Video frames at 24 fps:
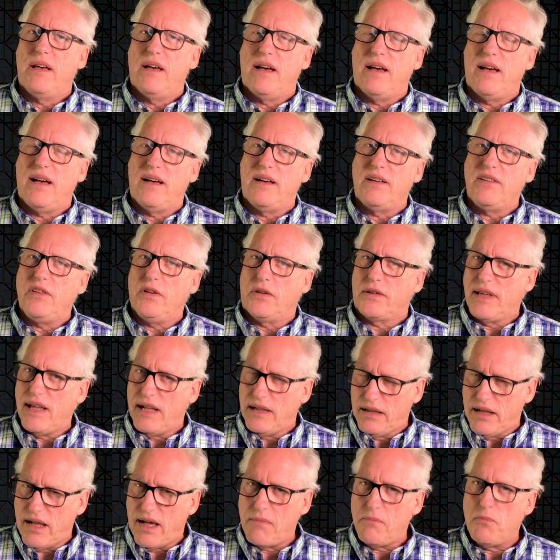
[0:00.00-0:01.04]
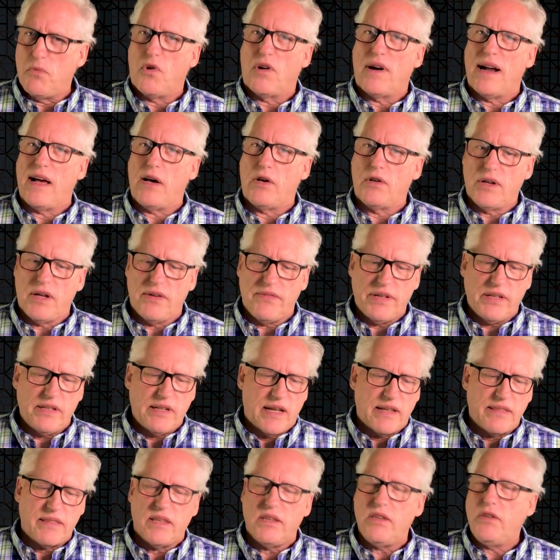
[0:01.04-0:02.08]
You'll get a lot more out of it,
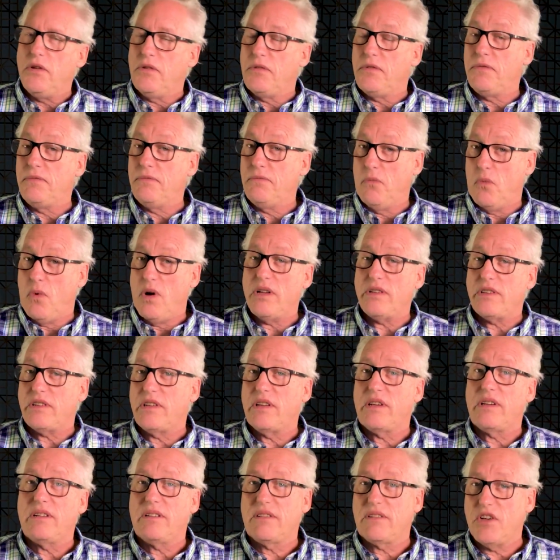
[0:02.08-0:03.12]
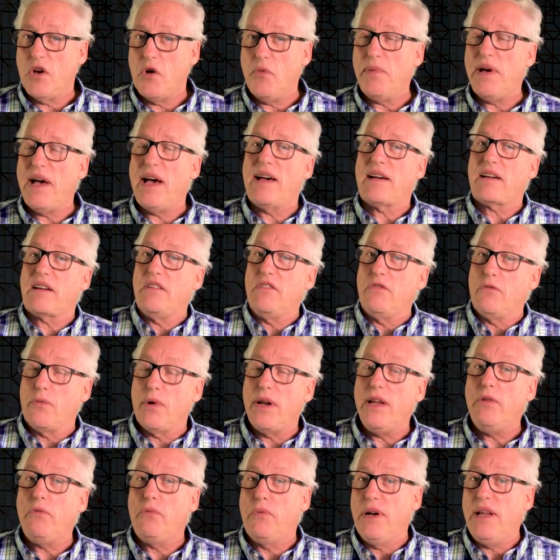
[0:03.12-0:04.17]
and I think you'll want to go back and
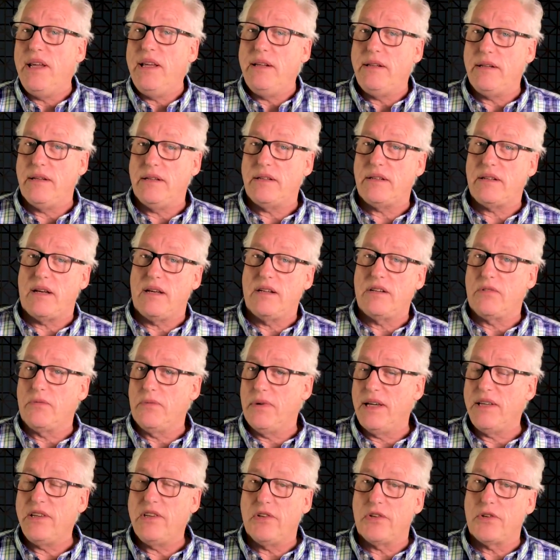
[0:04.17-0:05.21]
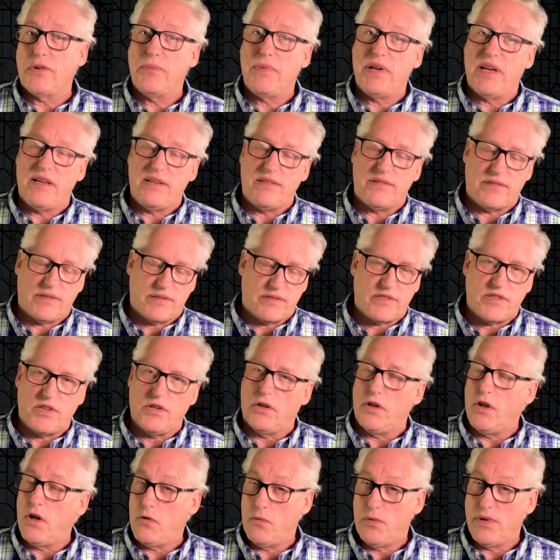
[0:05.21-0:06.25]
reread it on a regular basis.
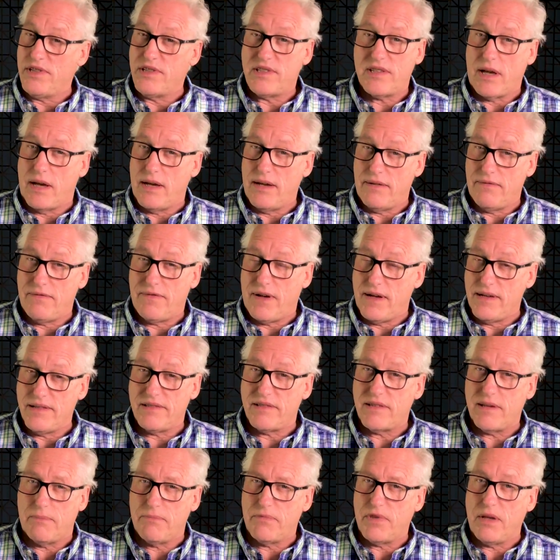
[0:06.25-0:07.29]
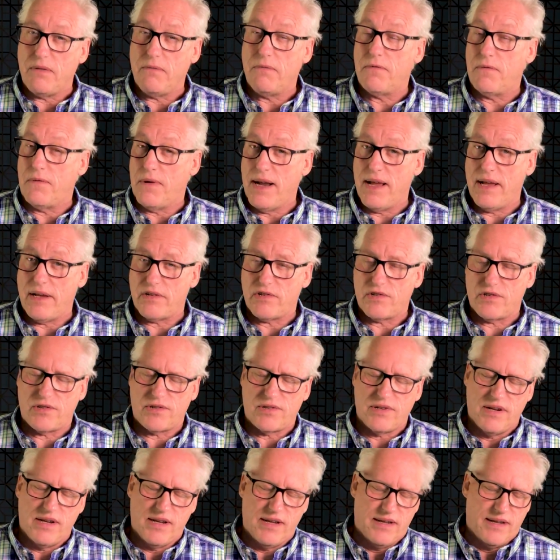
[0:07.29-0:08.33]
You'll always find something
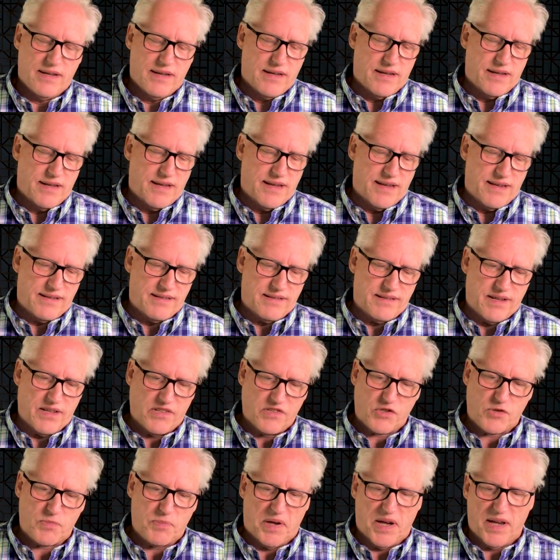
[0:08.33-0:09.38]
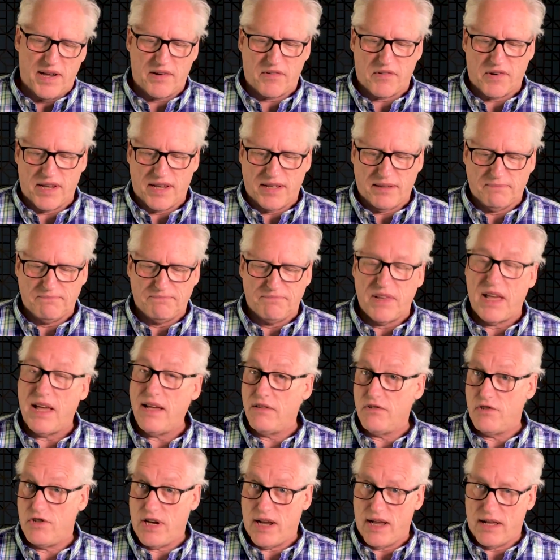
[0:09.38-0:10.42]
fresh and inspiring
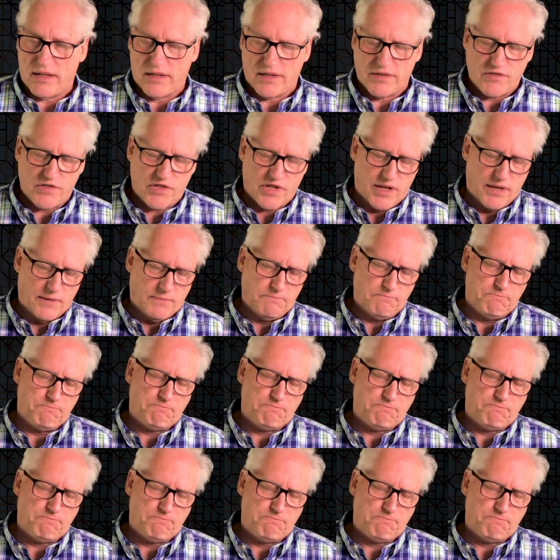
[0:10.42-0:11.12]
and challenging.